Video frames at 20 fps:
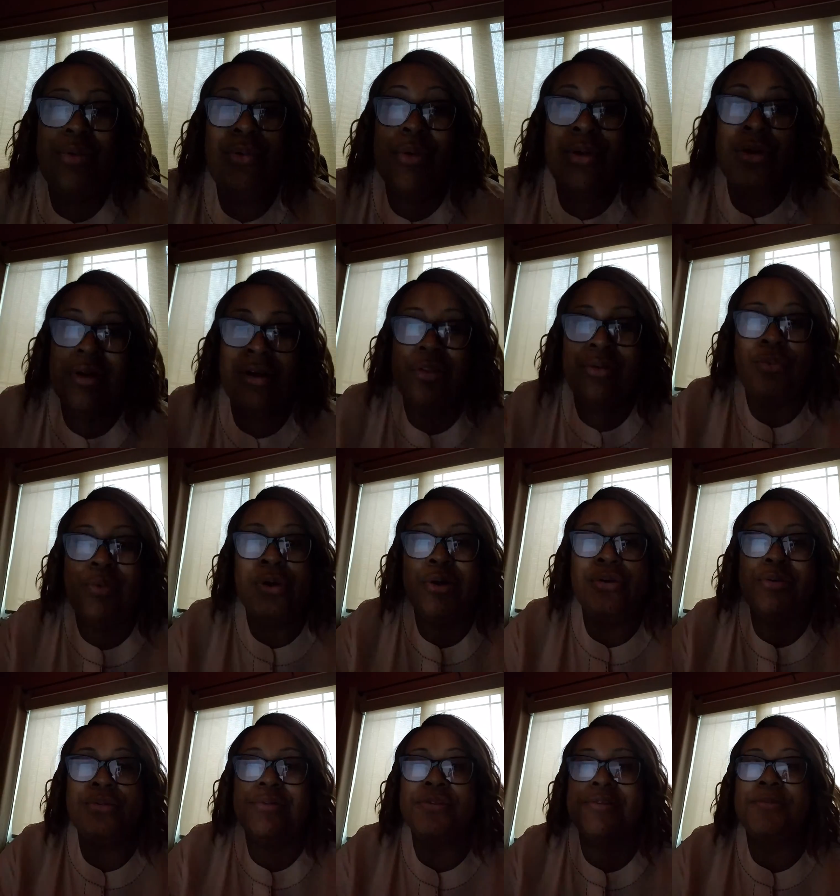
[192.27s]
or in other
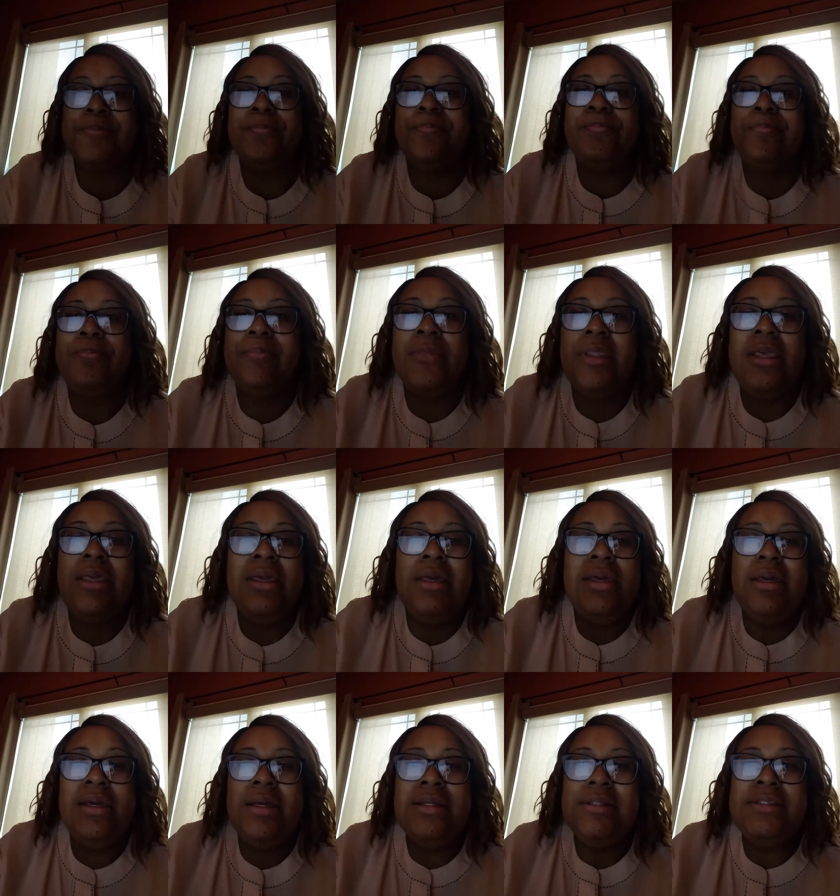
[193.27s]
words.
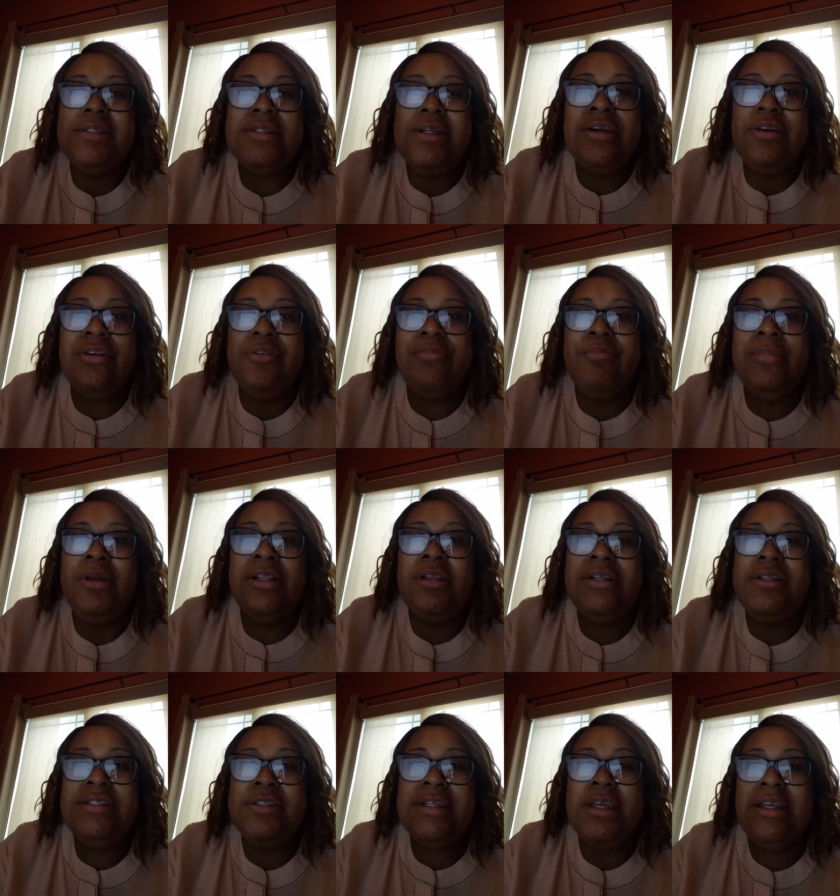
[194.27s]
Instead of
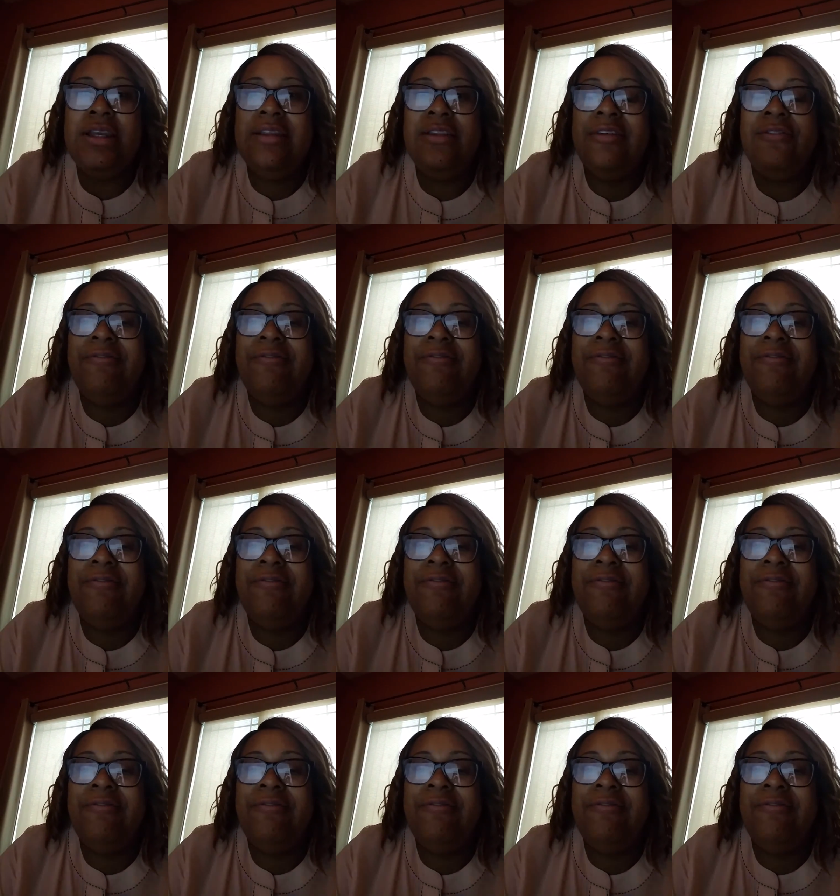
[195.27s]
merely stating the